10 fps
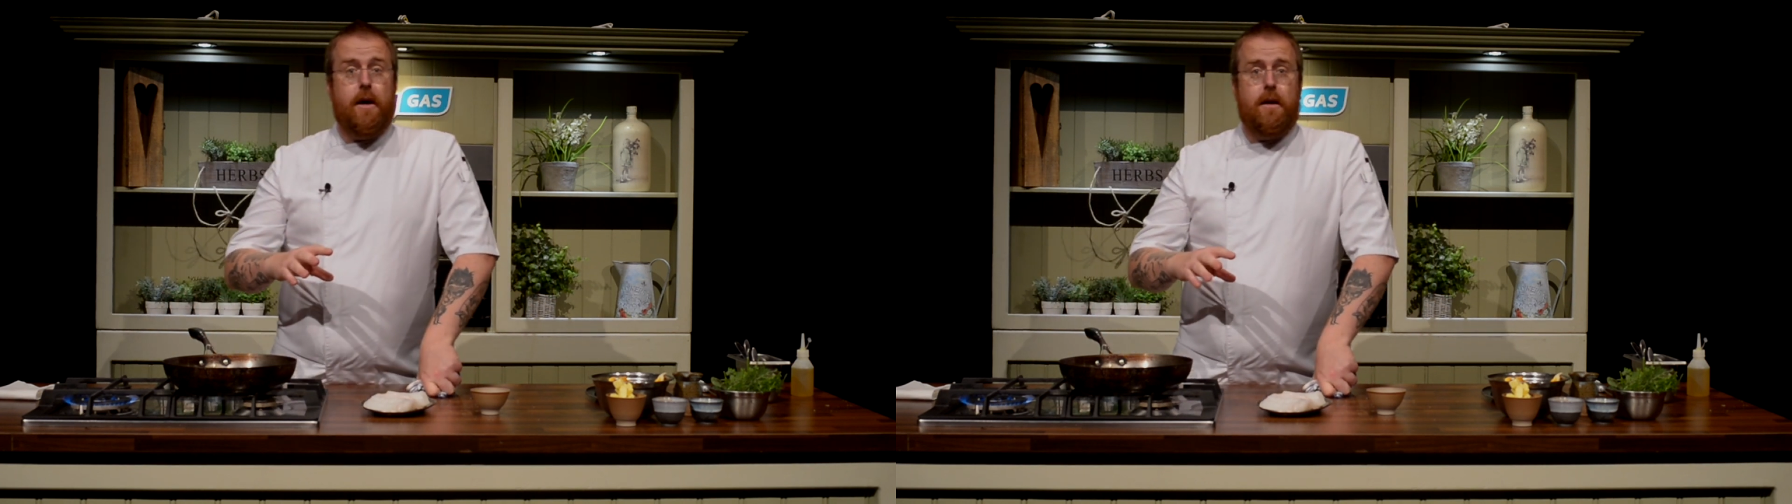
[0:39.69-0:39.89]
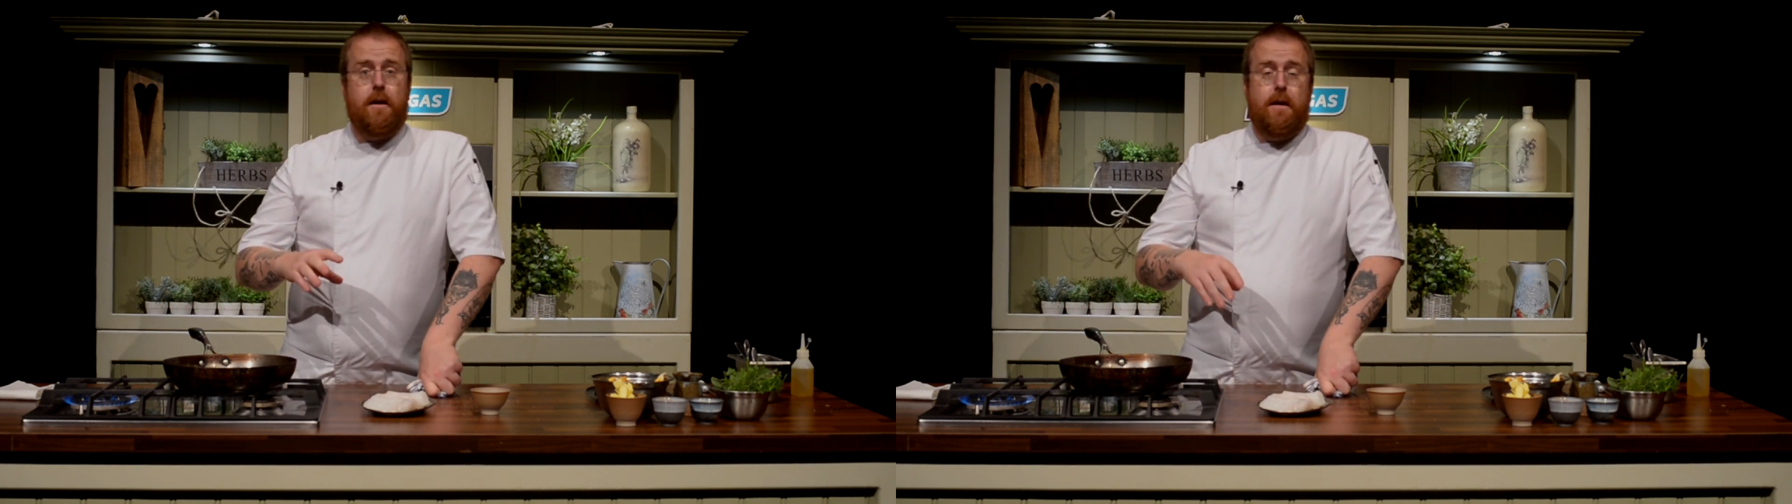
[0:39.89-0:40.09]

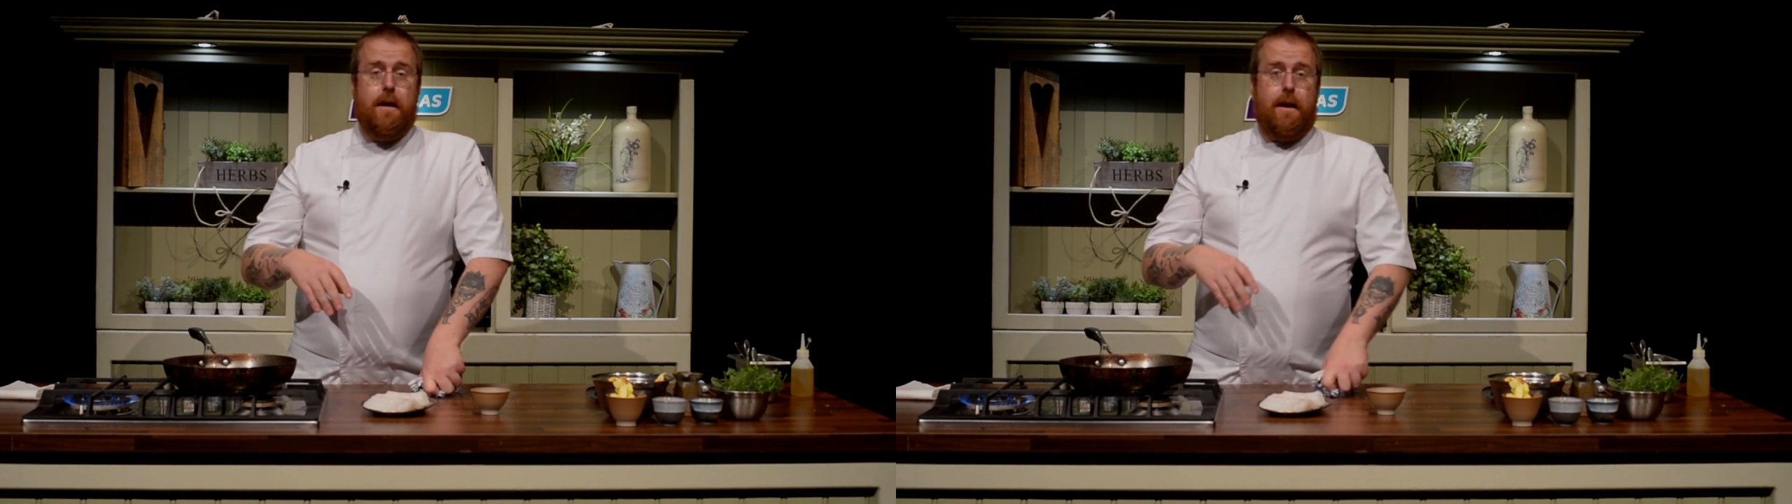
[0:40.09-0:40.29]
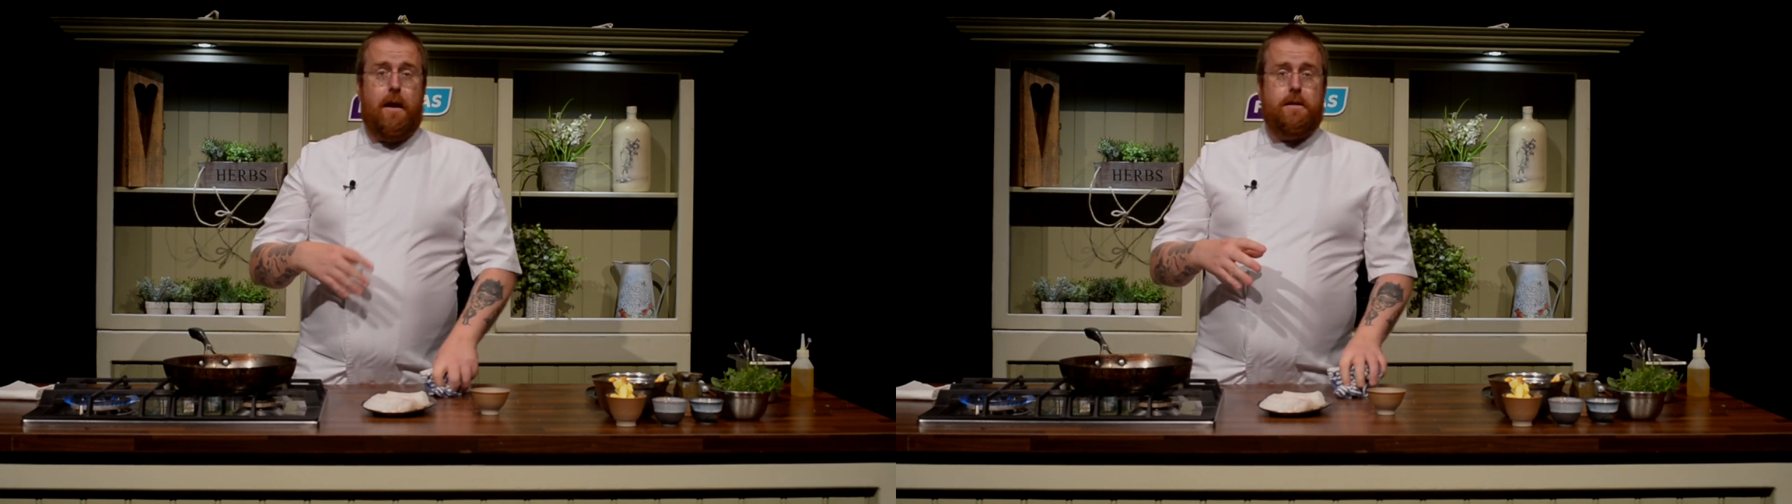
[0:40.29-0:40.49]

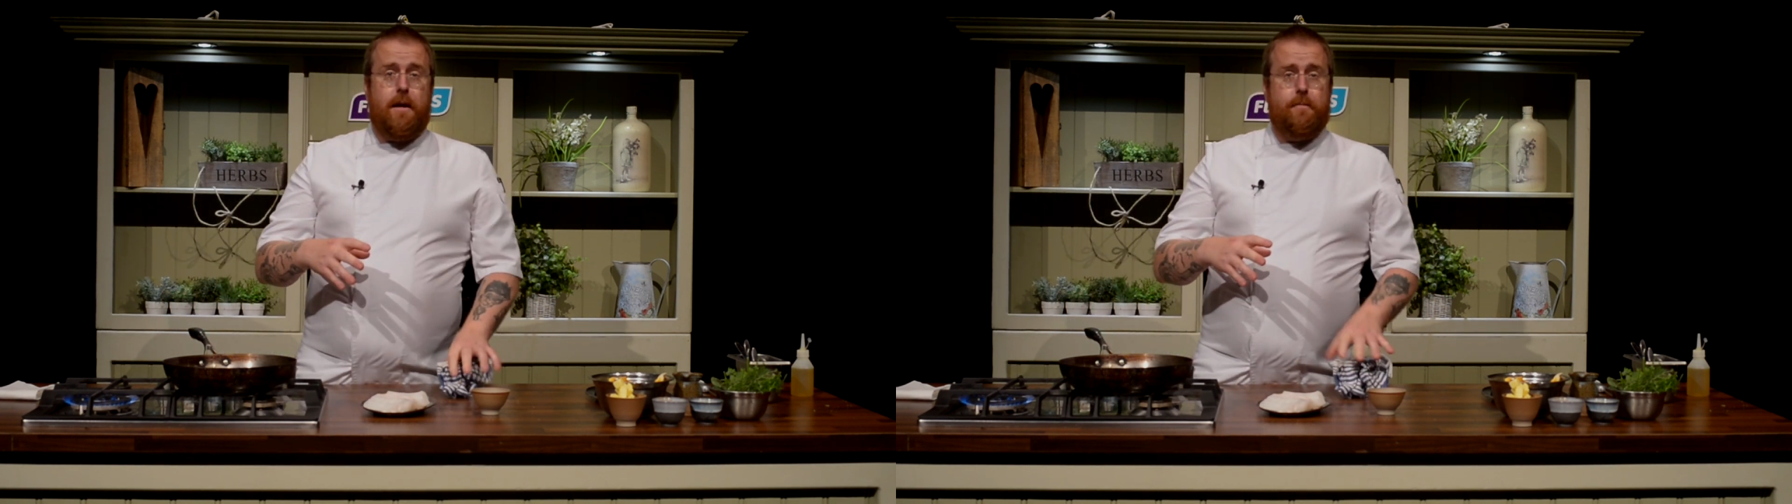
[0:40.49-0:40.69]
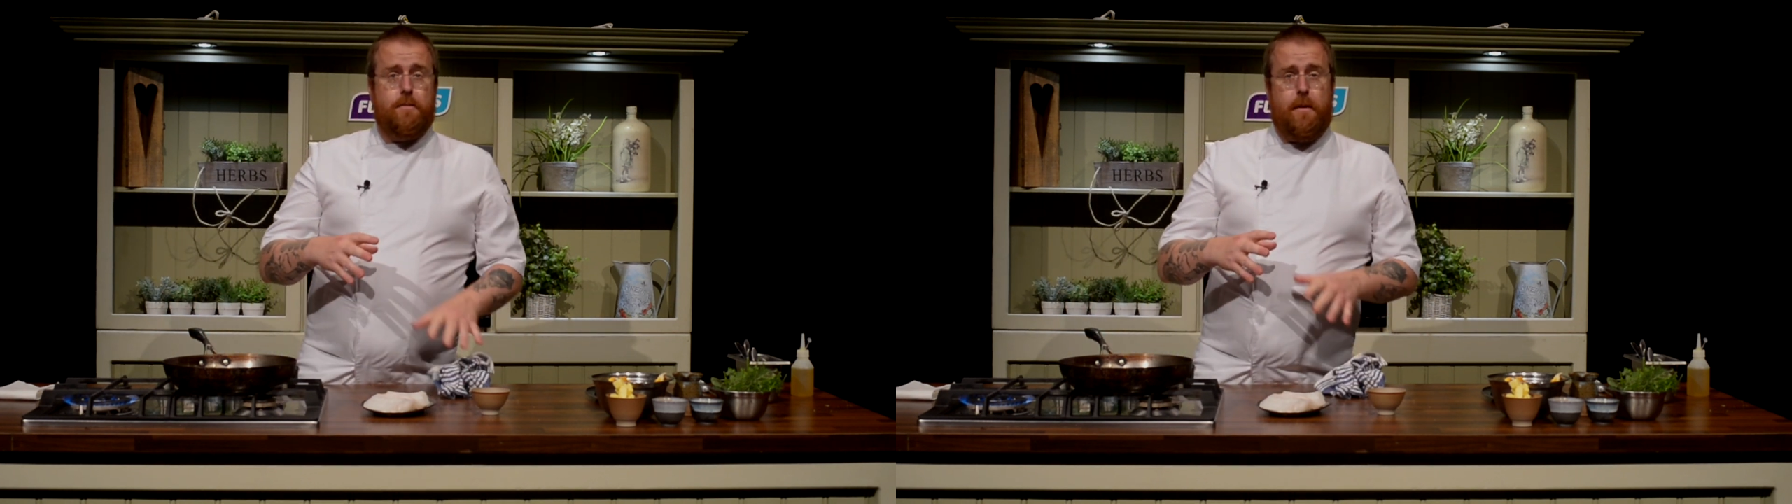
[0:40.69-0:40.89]
And a lot of times